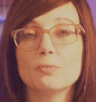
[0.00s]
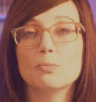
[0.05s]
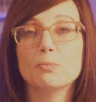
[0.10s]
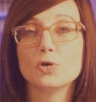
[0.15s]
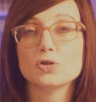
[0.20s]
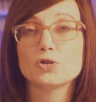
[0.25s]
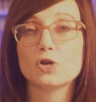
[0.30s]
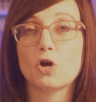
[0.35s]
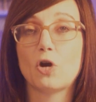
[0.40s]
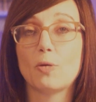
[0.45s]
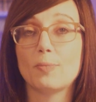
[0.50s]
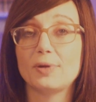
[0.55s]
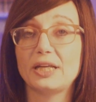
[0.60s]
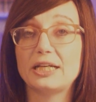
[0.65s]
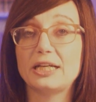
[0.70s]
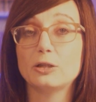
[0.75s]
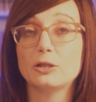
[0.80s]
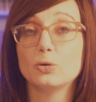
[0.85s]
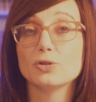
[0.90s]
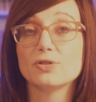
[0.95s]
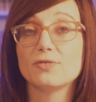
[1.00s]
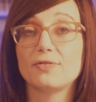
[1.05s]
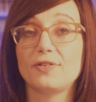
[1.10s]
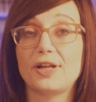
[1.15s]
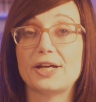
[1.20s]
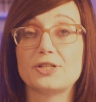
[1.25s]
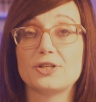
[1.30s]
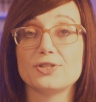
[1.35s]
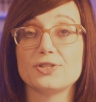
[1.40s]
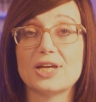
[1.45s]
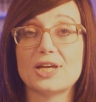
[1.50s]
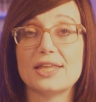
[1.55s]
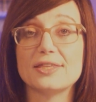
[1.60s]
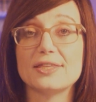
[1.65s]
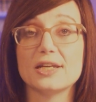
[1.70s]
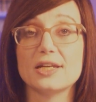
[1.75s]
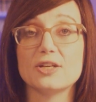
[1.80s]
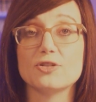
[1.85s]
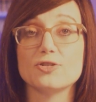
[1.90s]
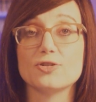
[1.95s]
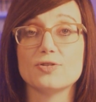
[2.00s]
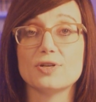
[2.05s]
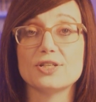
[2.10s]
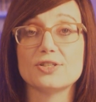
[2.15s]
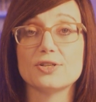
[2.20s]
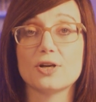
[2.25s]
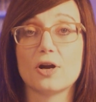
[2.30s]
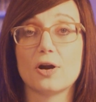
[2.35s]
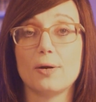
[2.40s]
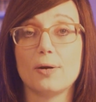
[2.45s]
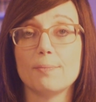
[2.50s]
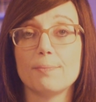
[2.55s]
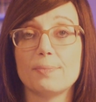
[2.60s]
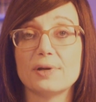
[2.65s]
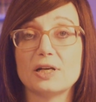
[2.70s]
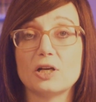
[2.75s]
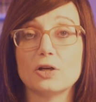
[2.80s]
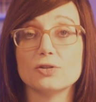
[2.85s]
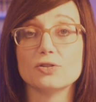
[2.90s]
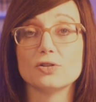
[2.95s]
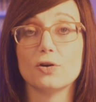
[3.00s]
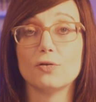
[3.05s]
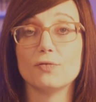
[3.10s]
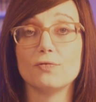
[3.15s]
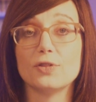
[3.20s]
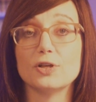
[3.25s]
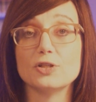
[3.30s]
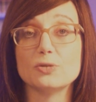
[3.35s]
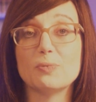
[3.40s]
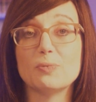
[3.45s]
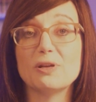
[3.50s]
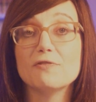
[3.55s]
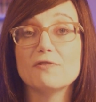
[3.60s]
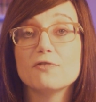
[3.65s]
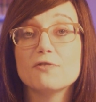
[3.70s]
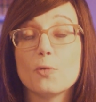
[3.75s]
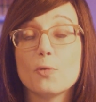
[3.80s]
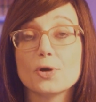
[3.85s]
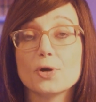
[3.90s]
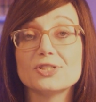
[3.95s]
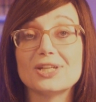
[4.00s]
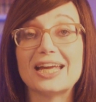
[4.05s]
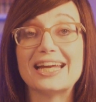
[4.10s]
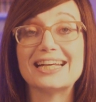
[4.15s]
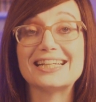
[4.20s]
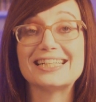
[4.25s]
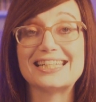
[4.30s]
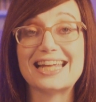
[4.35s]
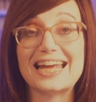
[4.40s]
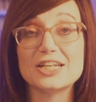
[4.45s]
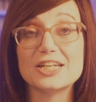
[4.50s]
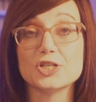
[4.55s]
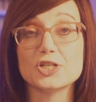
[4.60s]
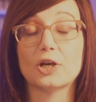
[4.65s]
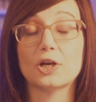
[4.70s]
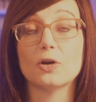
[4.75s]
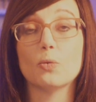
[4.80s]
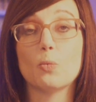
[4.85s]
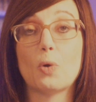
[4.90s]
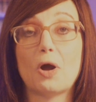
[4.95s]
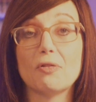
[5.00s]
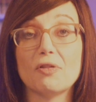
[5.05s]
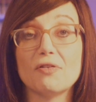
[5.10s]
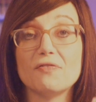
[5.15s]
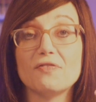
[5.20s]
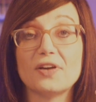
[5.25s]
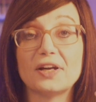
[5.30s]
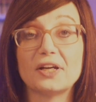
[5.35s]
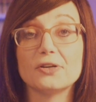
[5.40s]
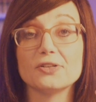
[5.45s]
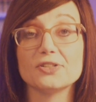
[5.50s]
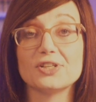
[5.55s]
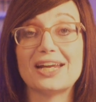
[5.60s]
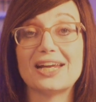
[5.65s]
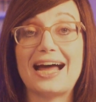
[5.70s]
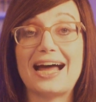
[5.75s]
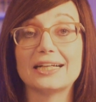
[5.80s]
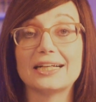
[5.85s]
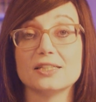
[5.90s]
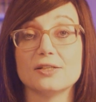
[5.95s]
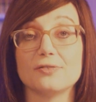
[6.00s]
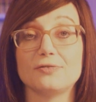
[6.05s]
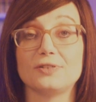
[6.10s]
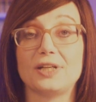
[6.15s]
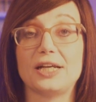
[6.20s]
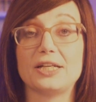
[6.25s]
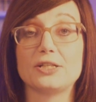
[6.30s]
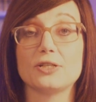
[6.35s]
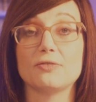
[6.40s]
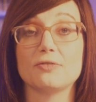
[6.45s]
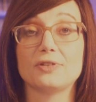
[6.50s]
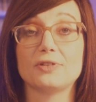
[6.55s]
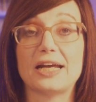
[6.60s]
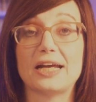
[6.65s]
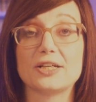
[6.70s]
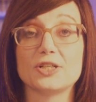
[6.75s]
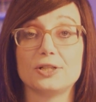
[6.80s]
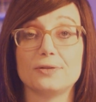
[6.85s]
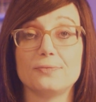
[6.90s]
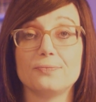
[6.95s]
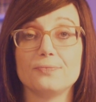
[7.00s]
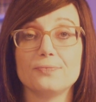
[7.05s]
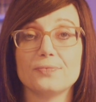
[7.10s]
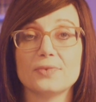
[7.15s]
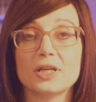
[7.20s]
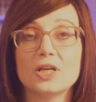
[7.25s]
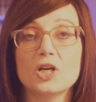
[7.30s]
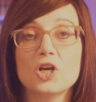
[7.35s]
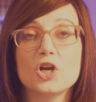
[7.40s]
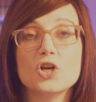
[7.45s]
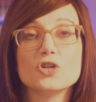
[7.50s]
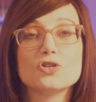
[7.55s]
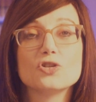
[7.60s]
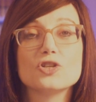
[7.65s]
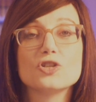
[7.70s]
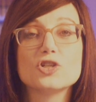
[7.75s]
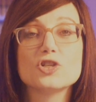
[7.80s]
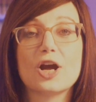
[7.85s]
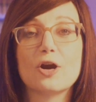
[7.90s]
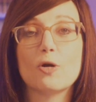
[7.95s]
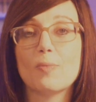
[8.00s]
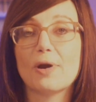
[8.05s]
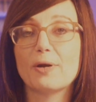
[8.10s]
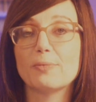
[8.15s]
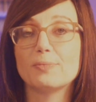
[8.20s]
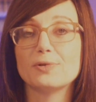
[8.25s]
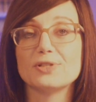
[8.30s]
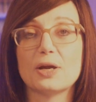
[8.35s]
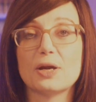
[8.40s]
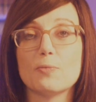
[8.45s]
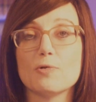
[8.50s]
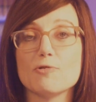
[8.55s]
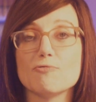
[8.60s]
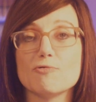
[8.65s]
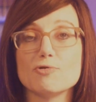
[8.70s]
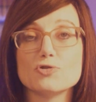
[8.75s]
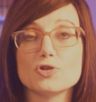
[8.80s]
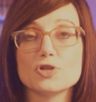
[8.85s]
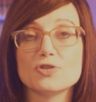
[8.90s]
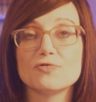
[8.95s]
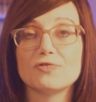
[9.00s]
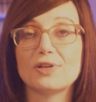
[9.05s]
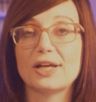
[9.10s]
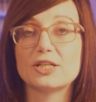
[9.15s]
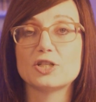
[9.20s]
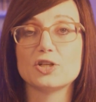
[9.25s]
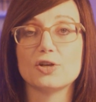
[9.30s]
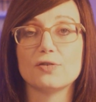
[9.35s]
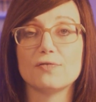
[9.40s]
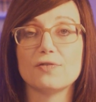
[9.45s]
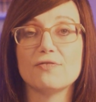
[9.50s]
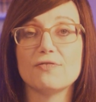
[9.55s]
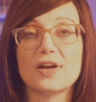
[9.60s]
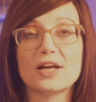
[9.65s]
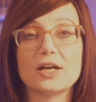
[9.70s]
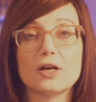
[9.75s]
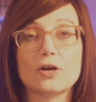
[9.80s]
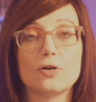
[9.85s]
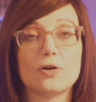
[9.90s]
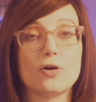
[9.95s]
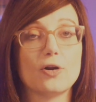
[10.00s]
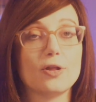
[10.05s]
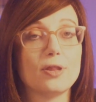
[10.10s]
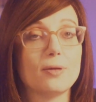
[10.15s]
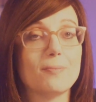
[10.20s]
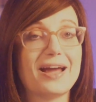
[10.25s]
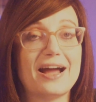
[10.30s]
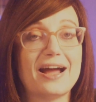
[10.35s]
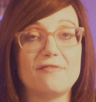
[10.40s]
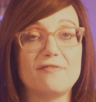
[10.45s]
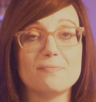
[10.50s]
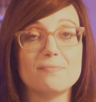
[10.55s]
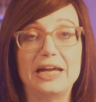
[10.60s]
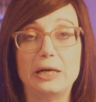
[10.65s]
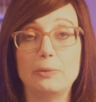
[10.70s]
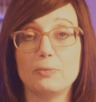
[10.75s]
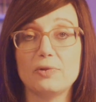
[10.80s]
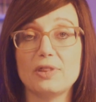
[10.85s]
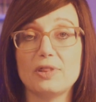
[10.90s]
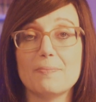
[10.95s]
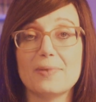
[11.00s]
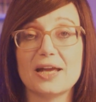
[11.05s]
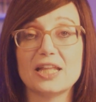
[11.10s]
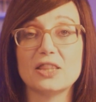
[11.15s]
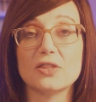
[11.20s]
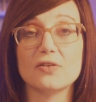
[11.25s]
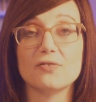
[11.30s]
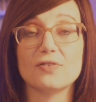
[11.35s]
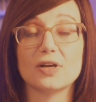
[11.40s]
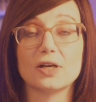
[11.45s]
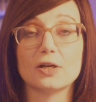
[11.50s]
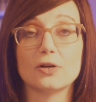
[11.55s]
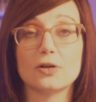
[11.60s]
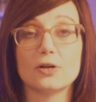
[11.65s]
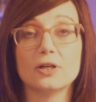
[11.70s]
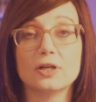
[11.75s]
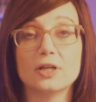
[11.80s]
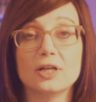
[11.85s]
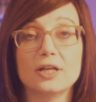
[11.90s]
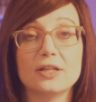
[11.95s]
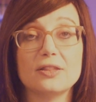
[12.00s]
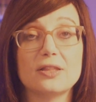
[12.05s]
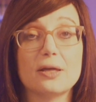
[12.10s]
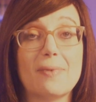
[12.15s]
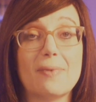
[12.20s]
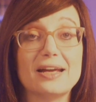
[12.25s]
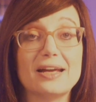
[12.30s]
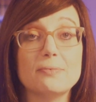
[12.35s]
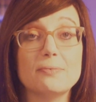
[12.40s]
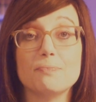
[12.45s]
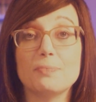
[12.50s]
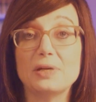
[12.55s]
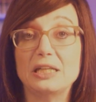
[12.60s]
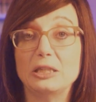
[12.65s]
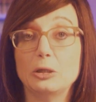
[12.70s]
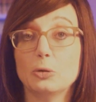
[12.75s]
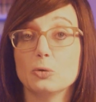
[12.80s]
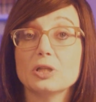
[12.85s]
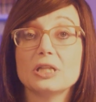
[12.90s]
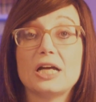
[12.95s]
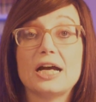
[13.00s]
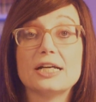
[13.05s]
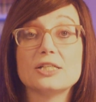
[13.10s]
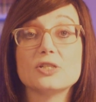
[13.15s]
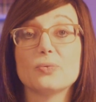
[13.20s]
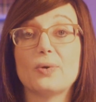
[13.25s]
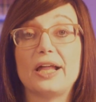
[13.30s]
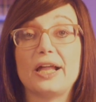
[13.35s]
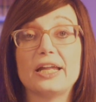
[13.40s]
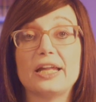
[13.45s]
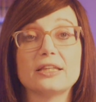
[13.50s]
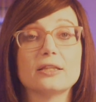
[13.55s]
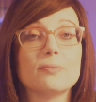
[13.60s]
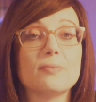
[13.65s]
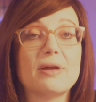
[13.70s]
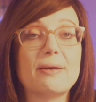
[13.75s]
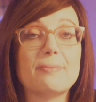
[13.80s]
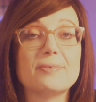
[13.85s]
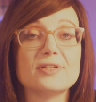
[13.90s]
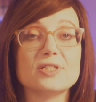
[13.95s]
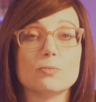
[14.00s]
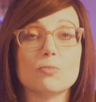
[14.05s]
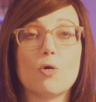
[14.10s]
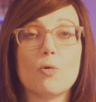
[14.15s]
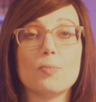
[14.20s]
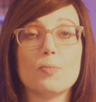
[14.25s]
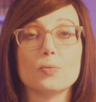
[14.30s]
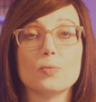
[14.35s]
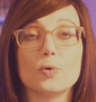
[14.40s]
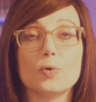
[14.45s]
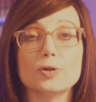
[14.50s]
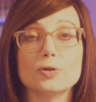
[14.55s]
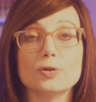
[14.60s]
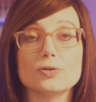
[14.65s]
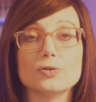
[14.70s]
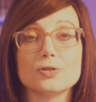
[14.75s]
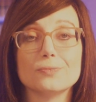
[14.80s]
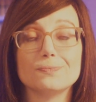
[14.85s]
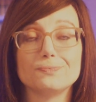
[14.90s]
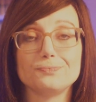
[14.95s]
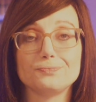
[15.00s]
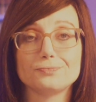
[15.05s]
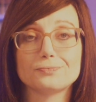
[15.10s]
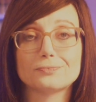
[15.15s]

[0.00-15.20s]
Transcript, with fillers: Most commonly closed flexor tendon injuries are because of there's been forced extension while the finger is in active flexion. So the child might present with reduced flexion of the finger, or they might have pain when they bend the finger. They might be localised swelling, there may be some open wounds.